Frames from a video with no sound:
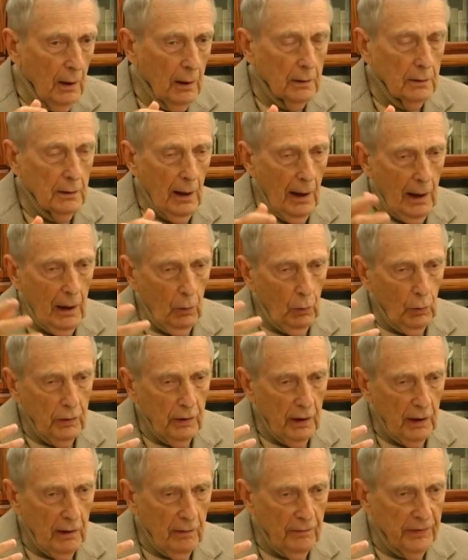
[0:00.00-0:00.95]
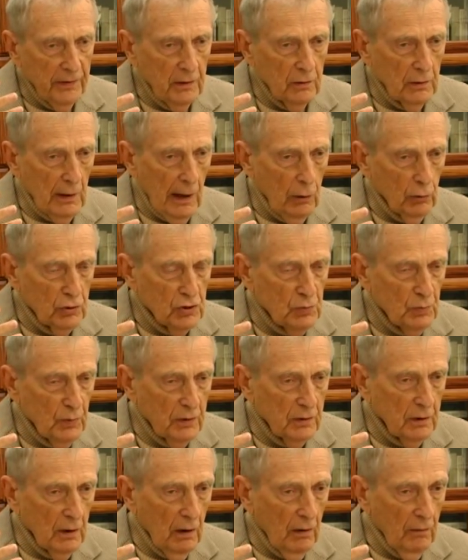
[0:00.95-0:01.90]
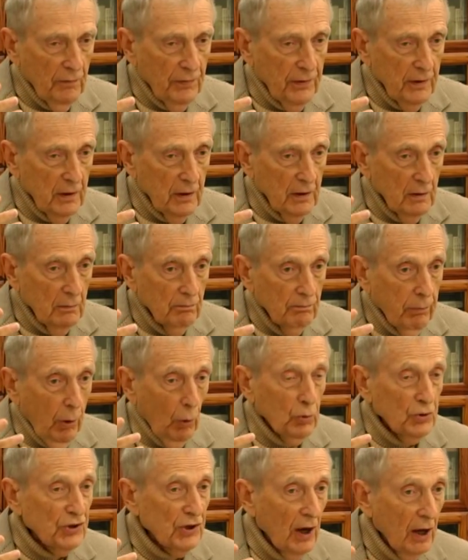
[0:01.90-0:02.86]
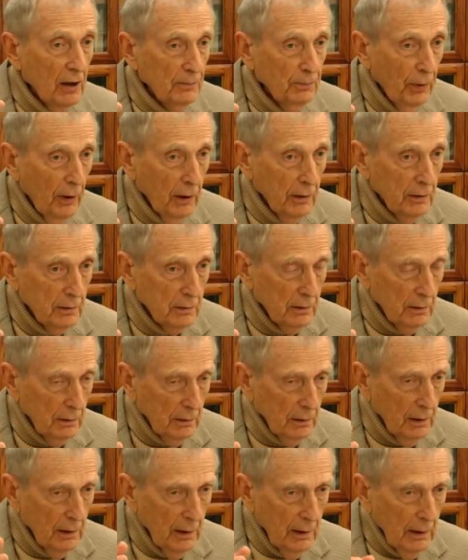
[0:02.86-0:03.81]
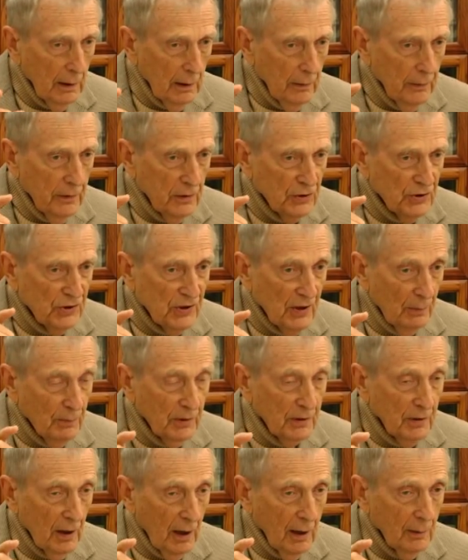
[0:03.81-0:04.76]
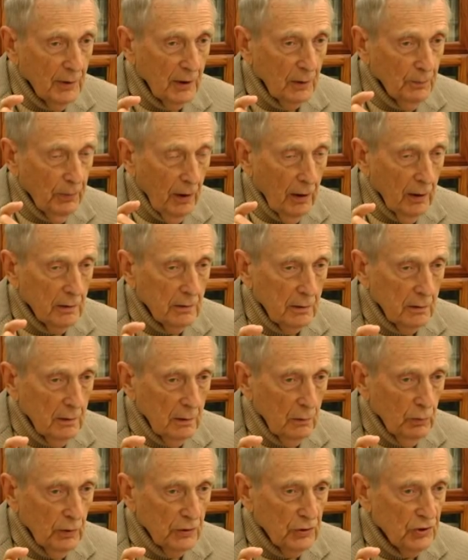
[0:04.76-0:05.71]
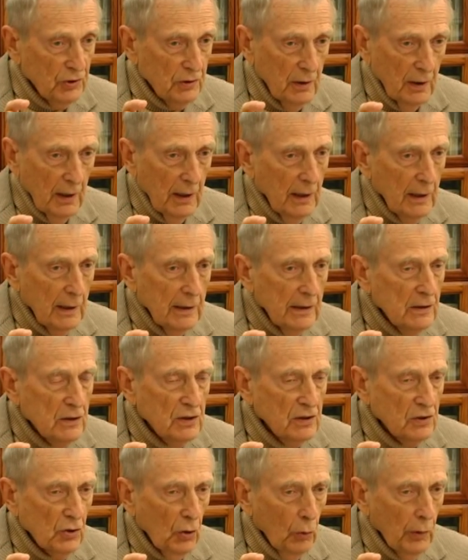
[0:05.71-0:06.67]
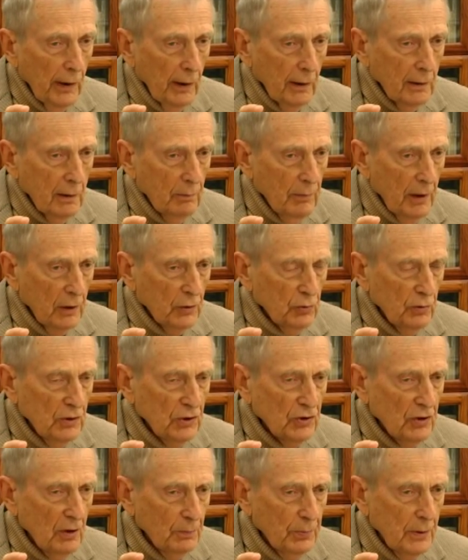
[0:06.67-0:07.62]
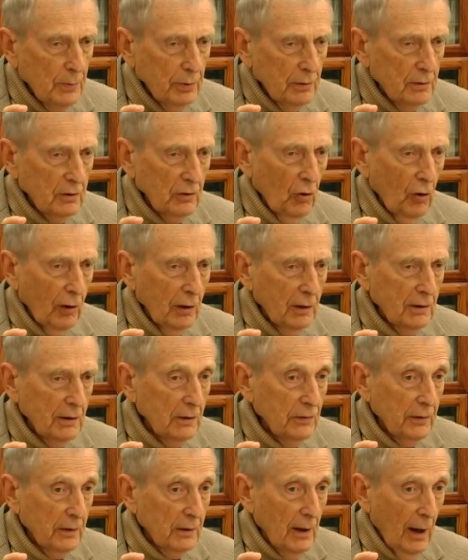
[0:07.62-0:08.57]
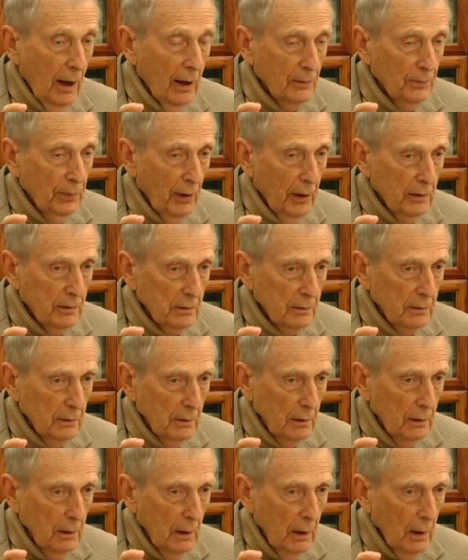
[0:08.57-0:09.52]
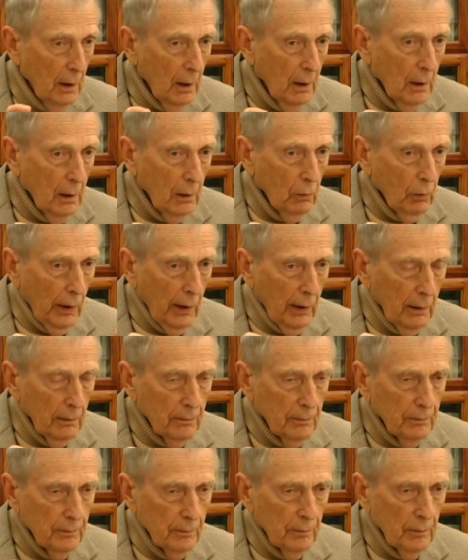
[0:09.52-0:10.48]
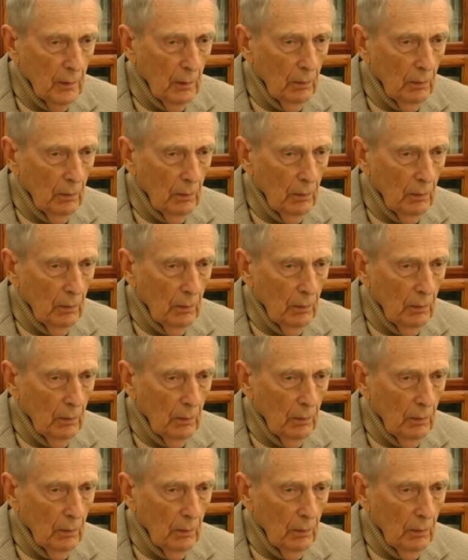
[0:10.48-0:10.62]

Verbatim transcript: Now we have the announcement of the boson particle, this subatomic particle which is so elementary, some people are calling it the God particle. Well,